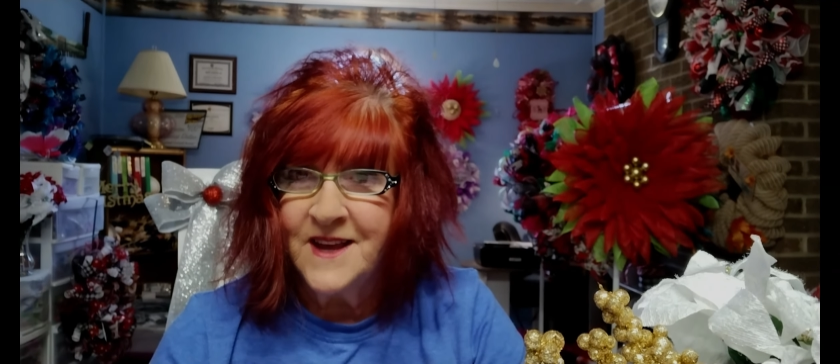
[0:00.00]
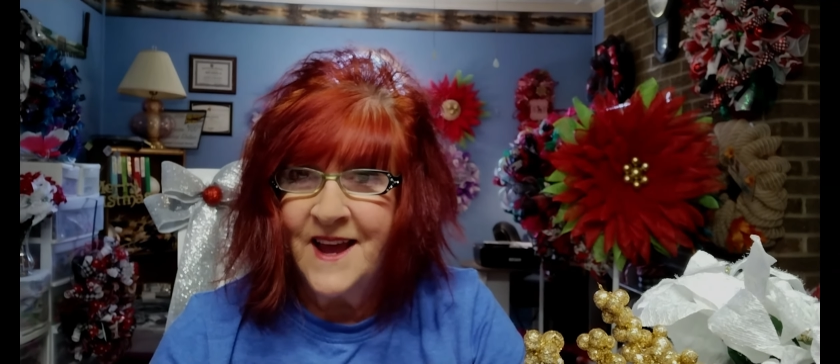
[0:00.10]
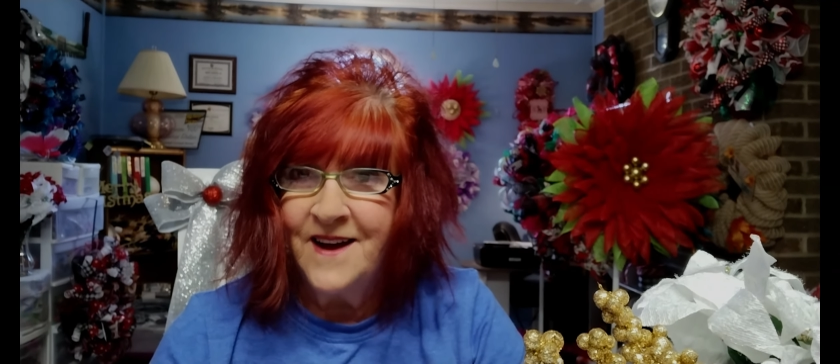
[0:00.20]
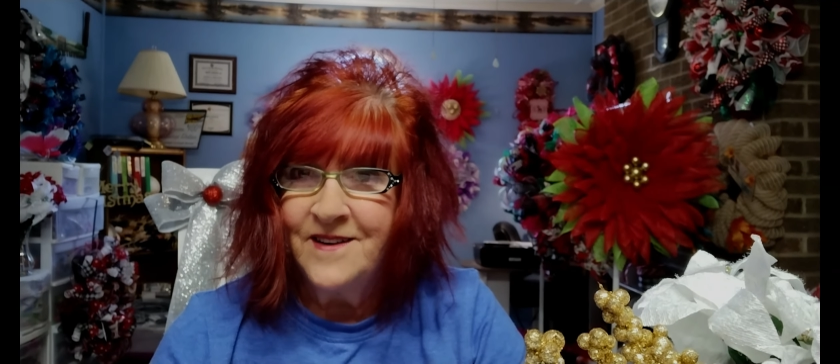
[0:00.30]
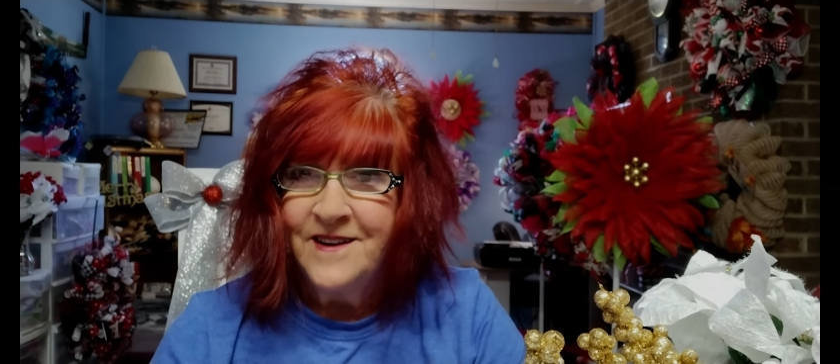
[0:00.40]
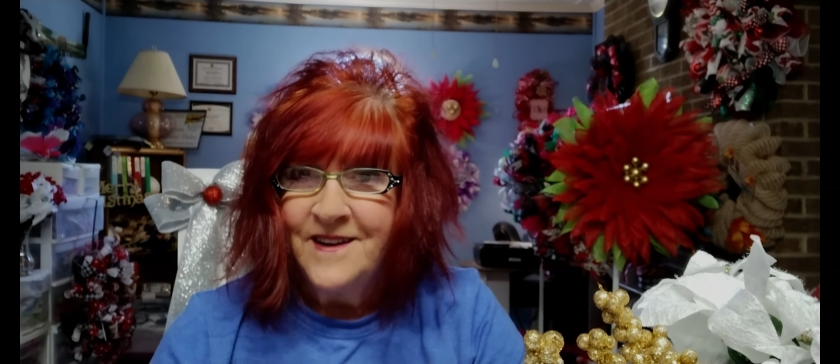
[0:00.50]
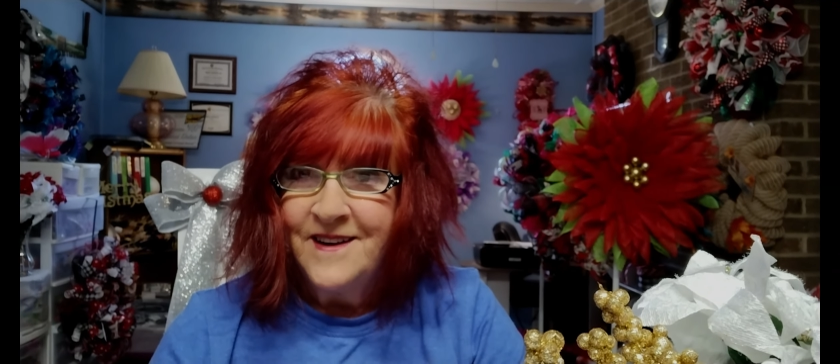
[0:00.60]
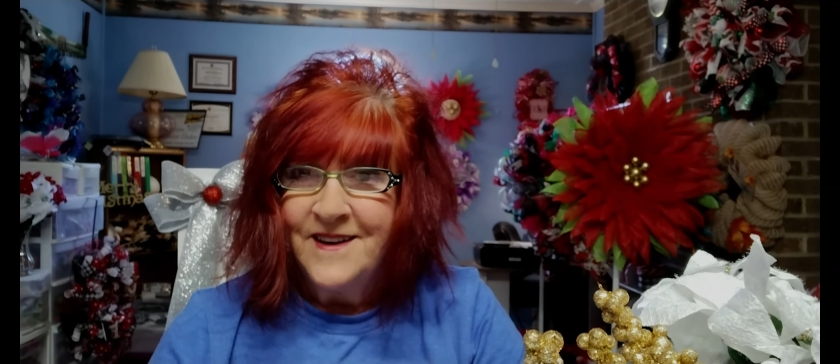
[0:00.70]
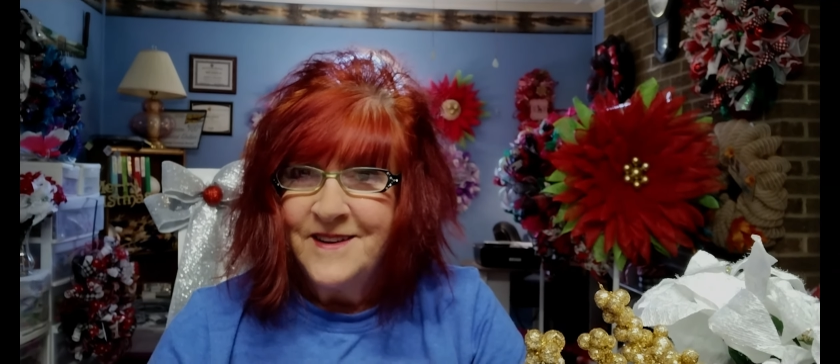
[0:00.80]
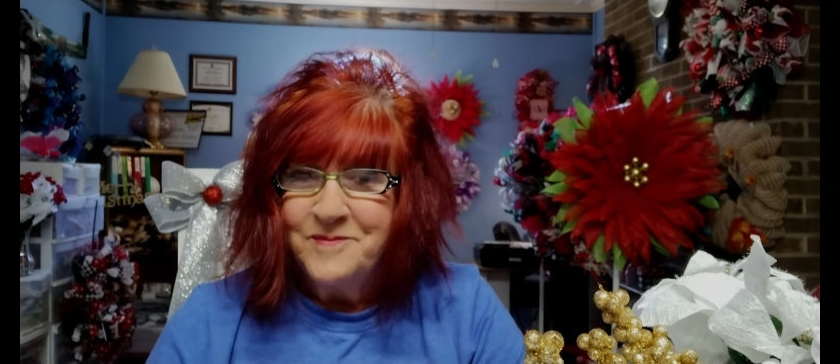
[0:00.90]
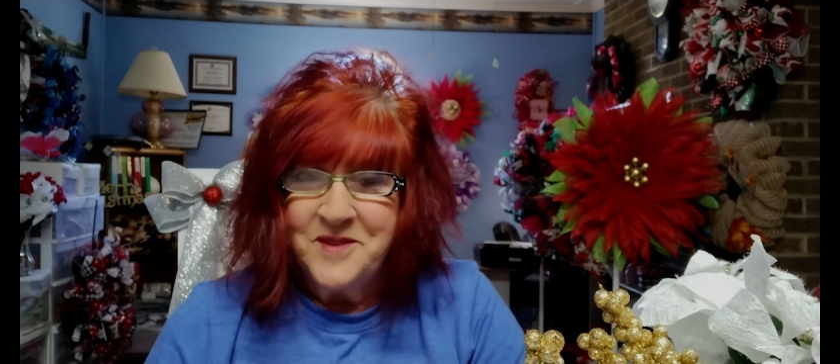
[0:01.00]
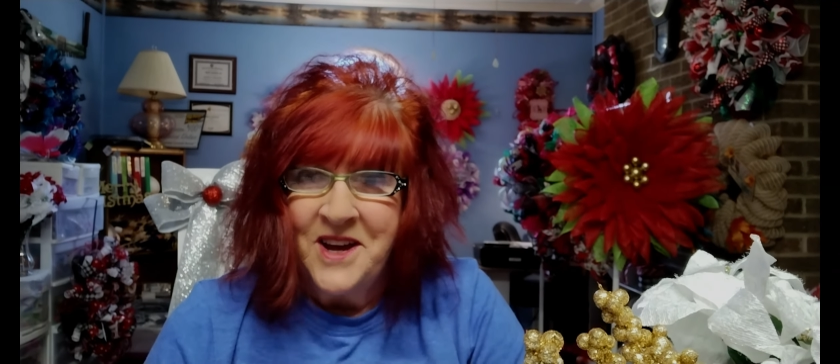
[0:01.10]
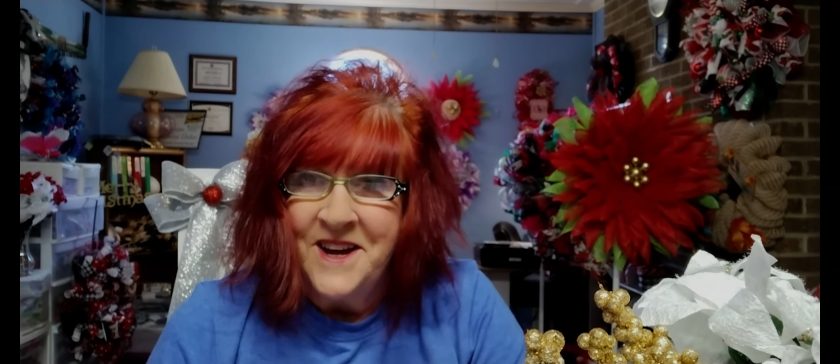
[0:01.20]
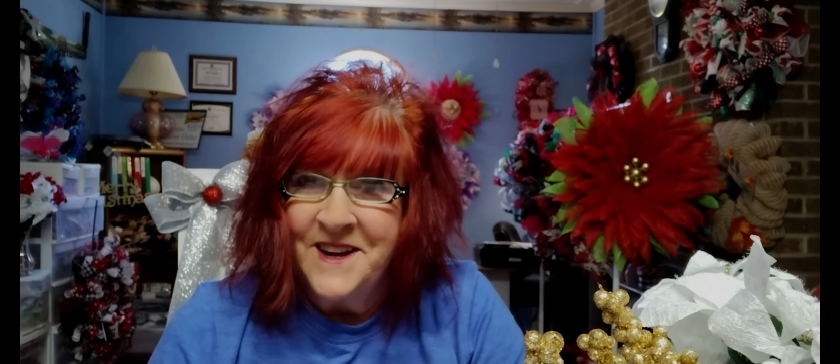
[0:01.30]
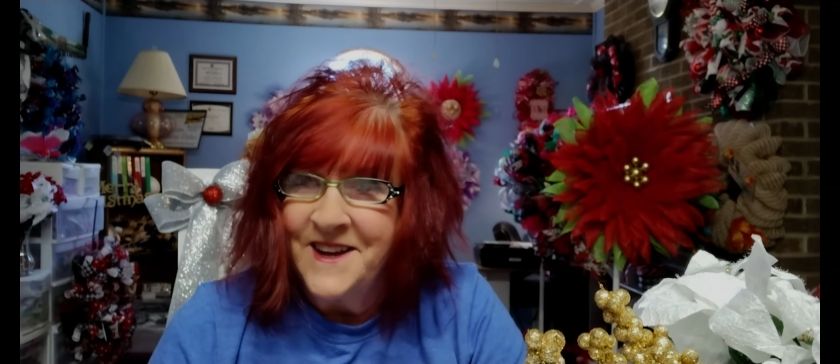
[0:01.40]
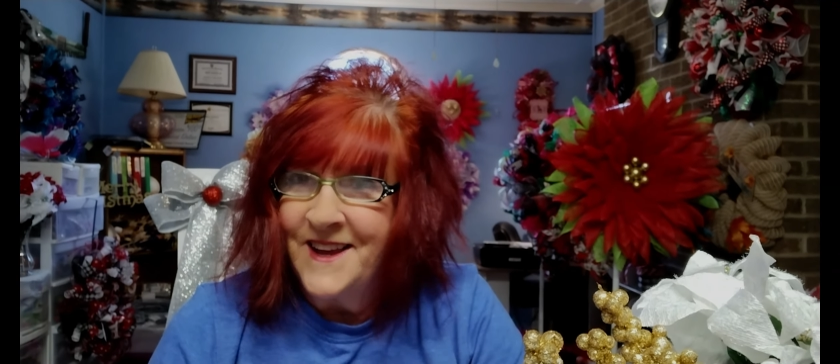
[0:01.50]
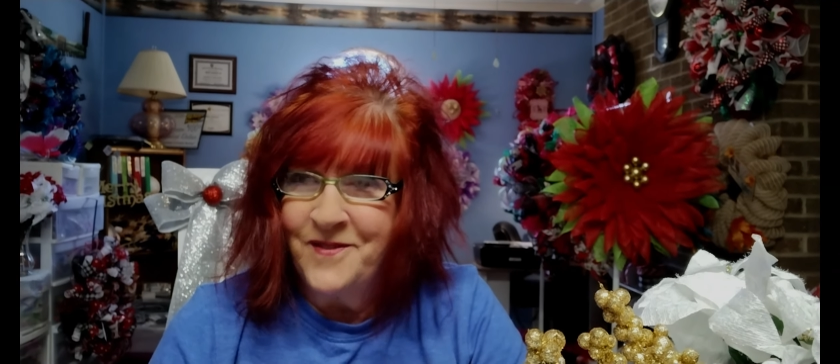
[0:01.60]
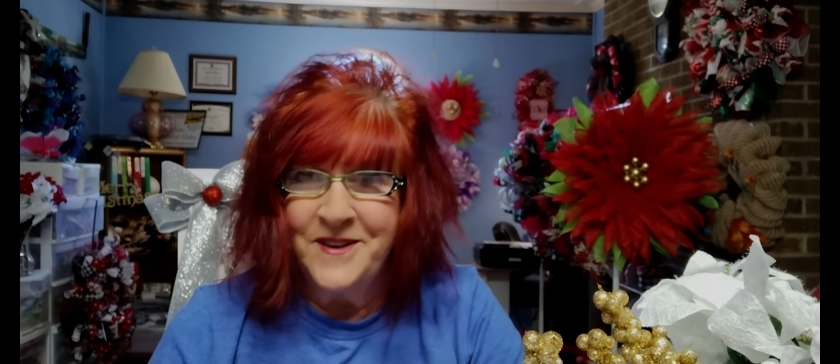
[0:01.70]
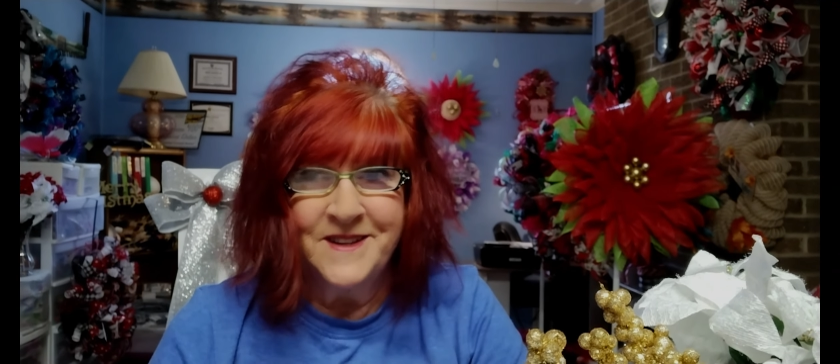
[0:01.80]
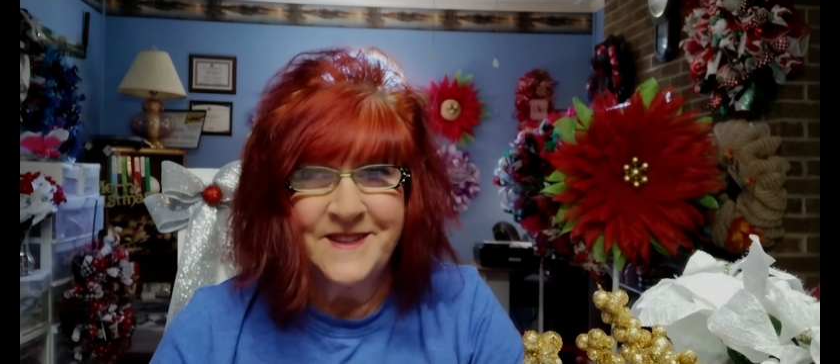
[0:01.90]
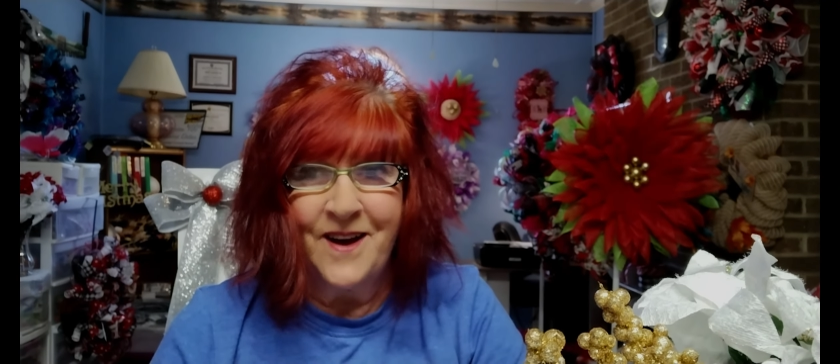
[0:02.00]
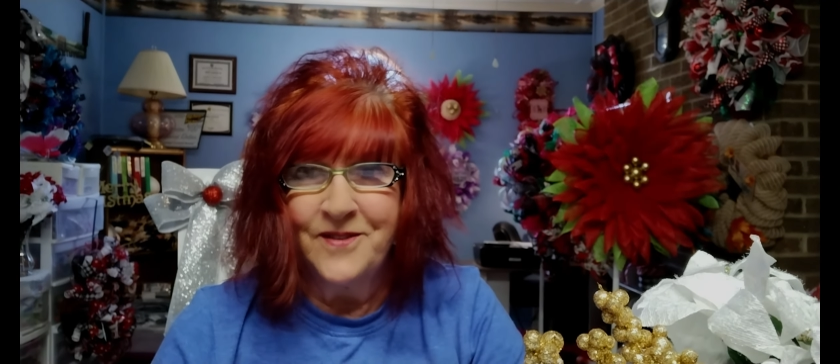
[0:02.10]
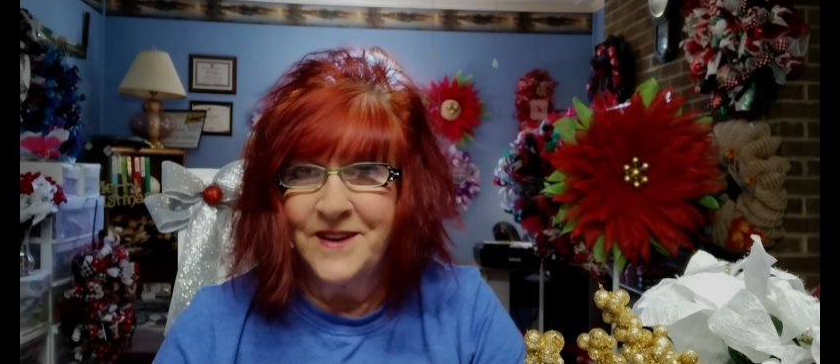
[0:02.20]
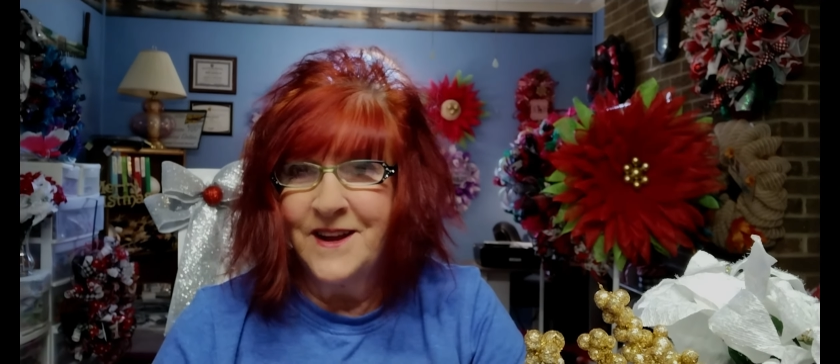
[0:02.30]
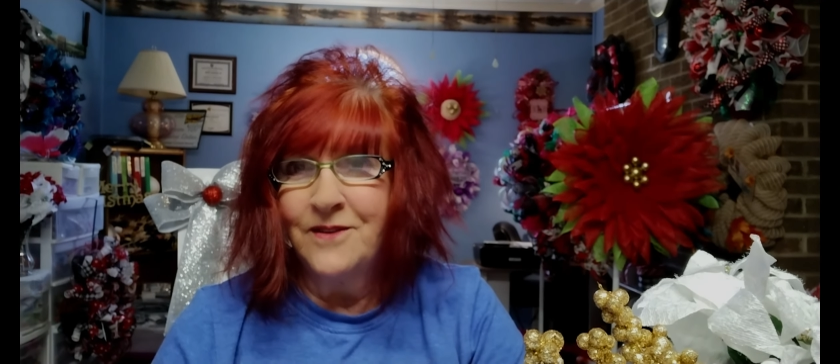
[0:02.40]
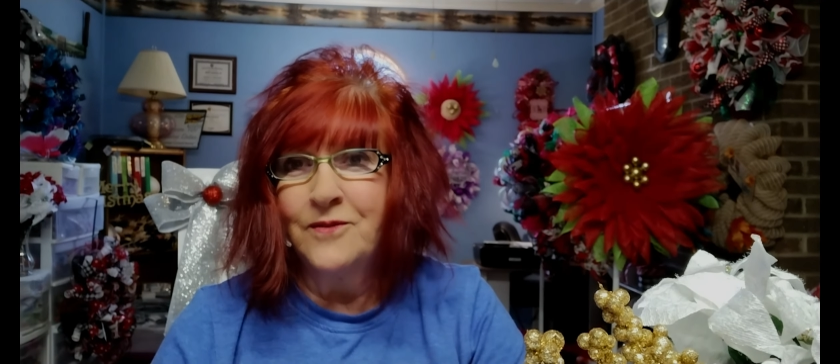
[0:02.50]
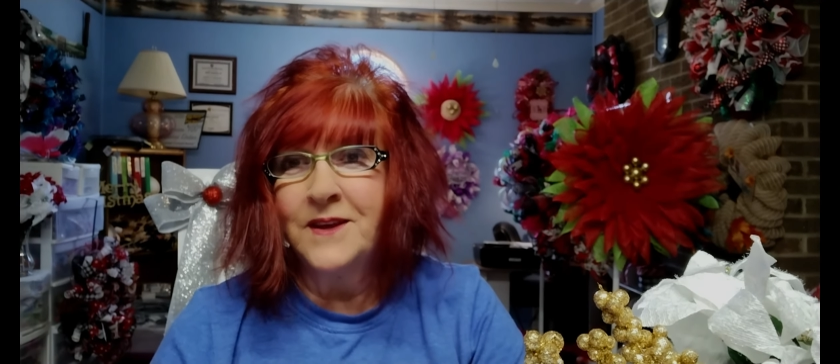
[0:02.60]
out. If it don't, you